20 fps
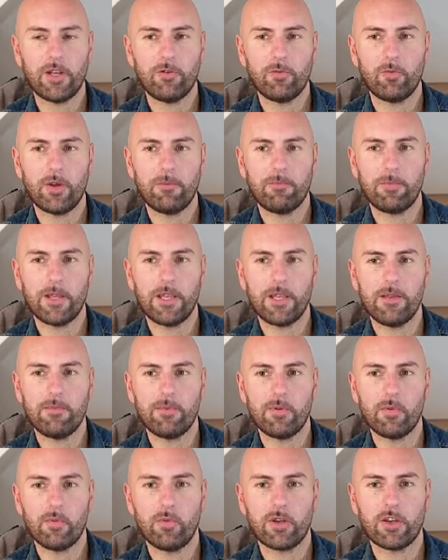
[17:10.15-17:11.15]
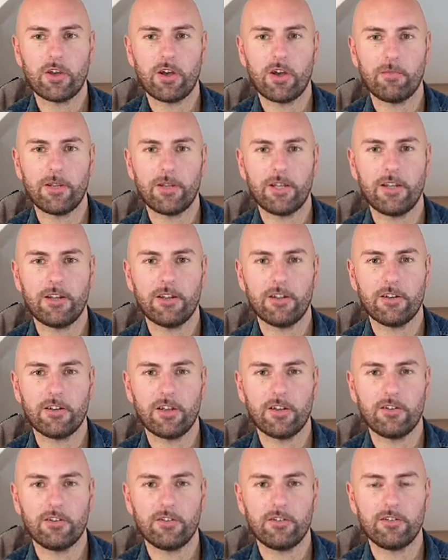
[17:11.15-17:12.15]
When people were commenting
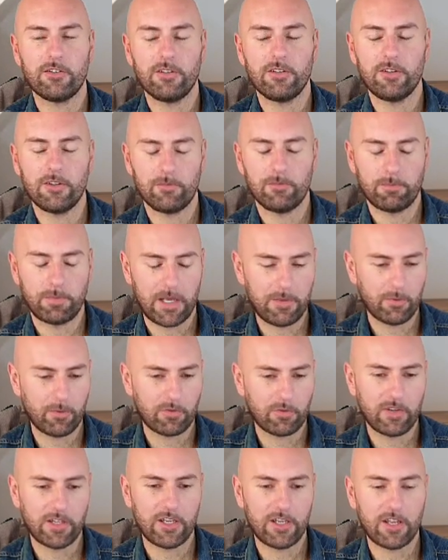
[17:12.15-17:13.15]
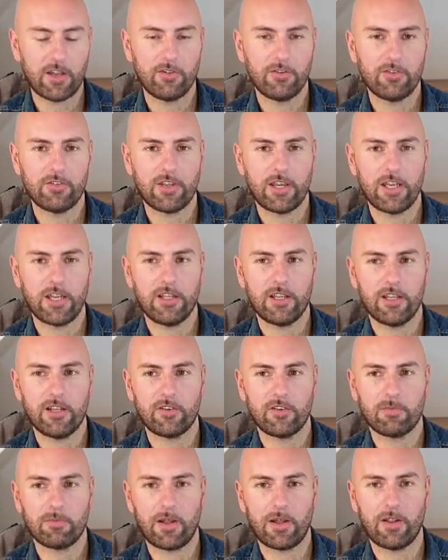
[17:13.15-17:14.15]
on people's videos saying
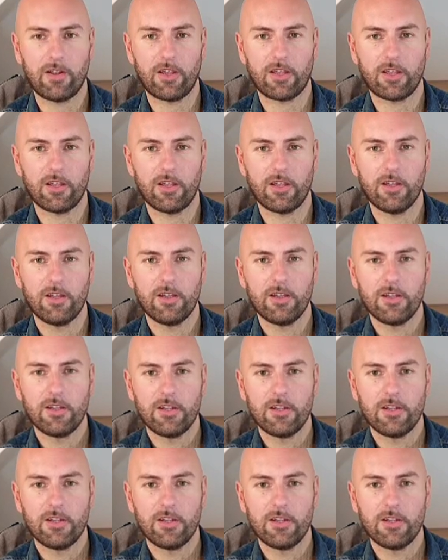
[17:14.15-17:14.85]
that it smelled like a